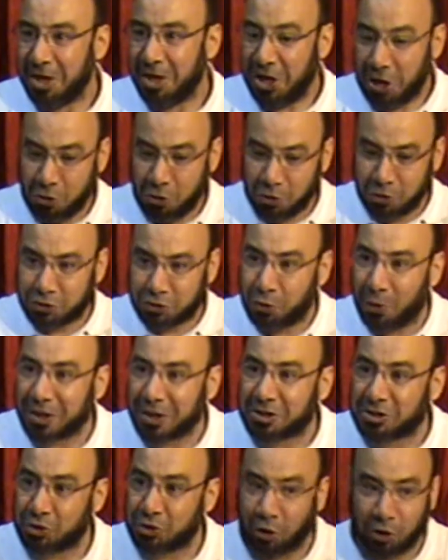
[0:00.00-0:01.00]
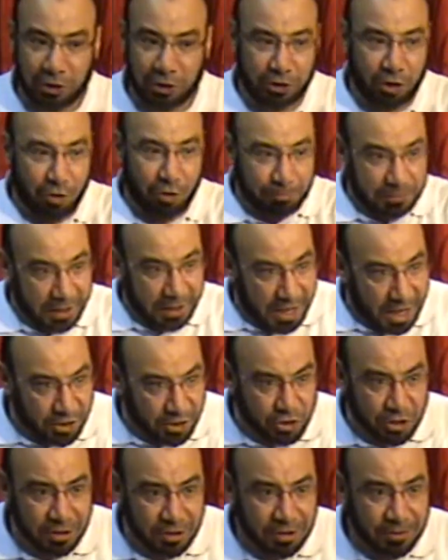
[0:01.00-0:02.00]
He knows what's called
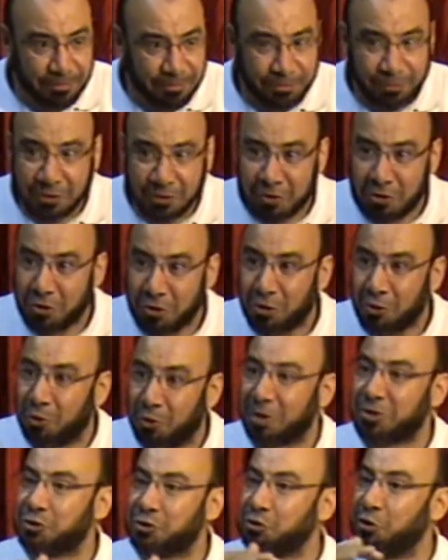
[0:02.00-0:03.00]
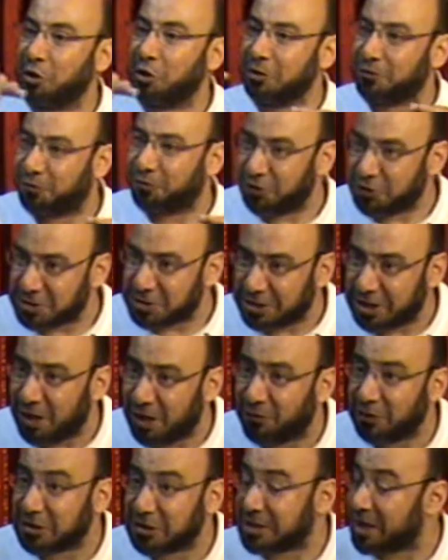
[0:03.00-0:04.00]
obligation, what's called first
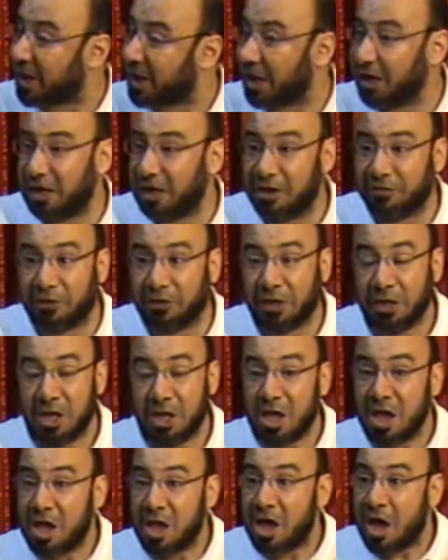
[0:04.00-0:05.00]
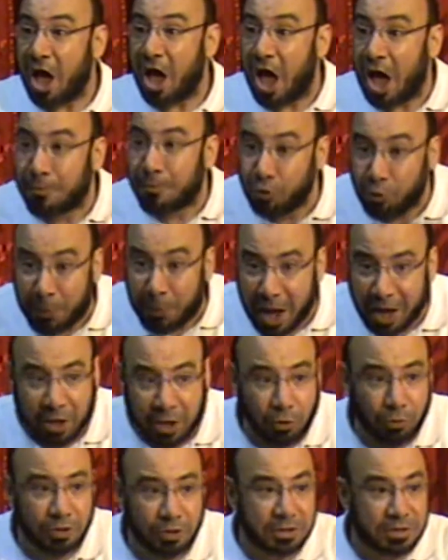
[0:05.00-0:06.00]
level, second level. Abu
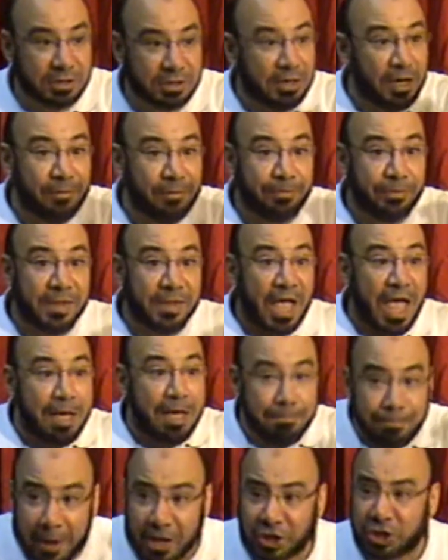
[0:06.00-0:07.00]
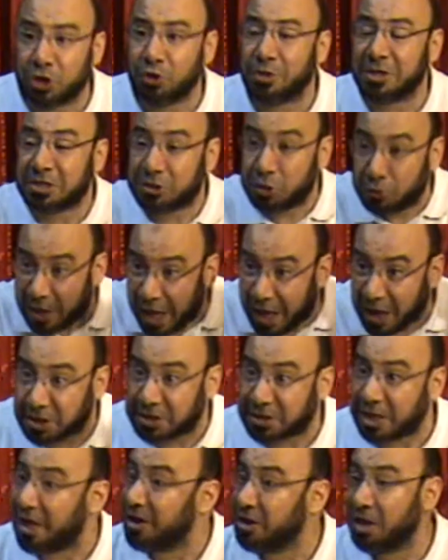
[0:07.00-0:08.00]
Bakr was ambitious to the
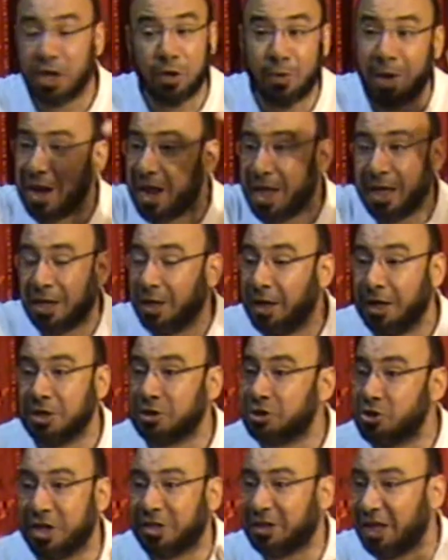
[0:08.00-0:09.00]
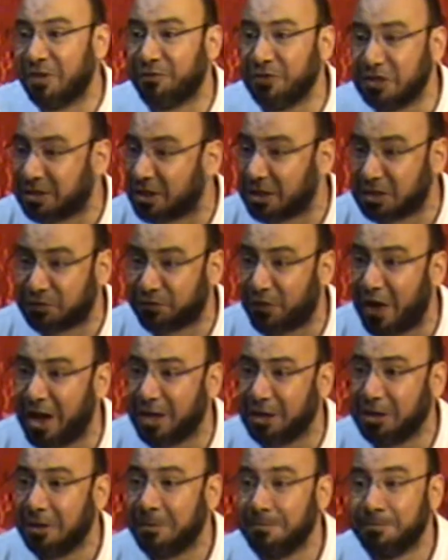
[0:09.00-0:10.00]
extent he's not even
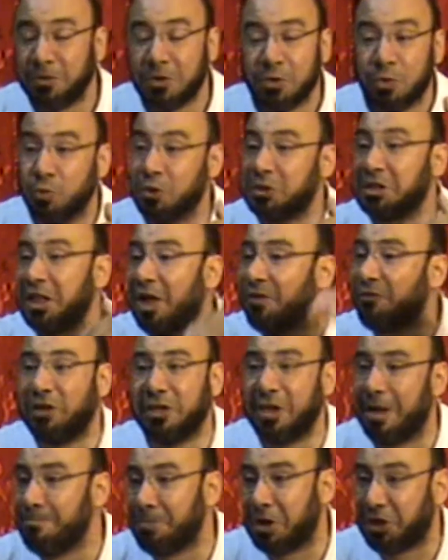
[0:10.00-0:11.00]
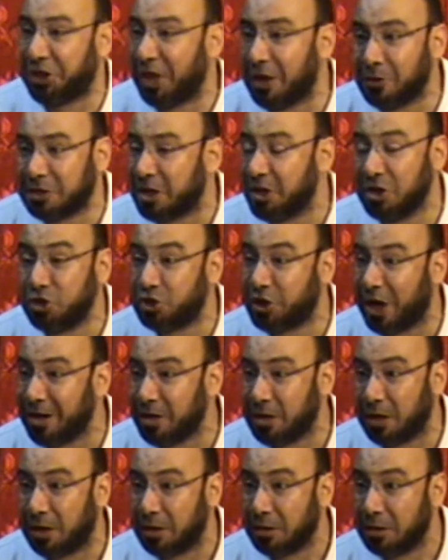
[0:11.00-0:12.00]
satisfied with level number 1,000 in
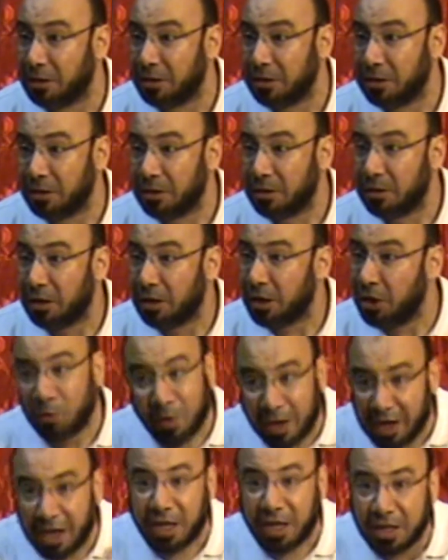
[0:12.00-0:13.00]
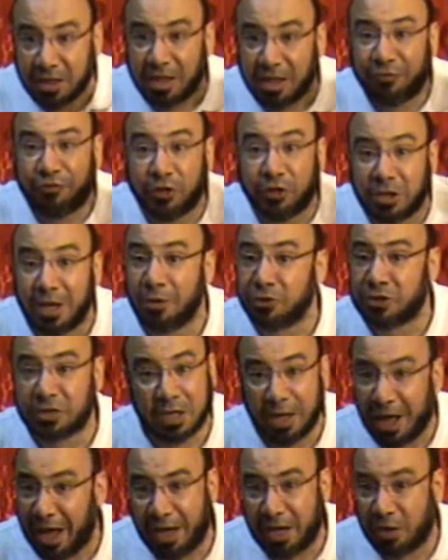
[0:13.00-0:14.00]
Jannah. He wanna get the Firdaus
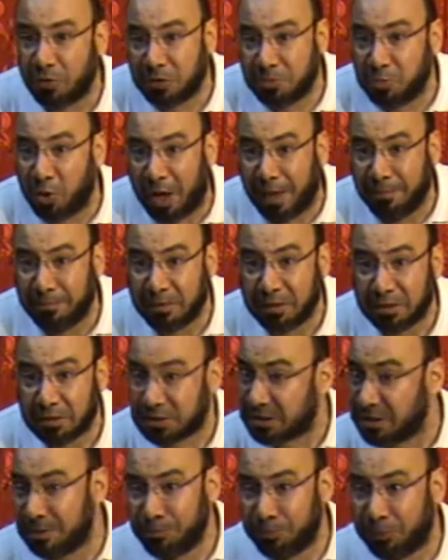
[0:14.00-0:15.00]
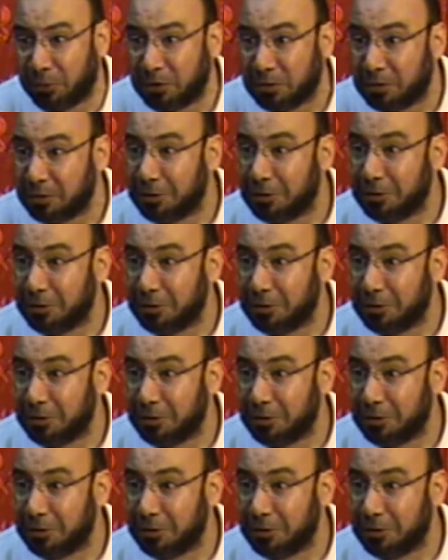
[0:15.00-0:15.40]
al-A'la with Muhammad. Simple.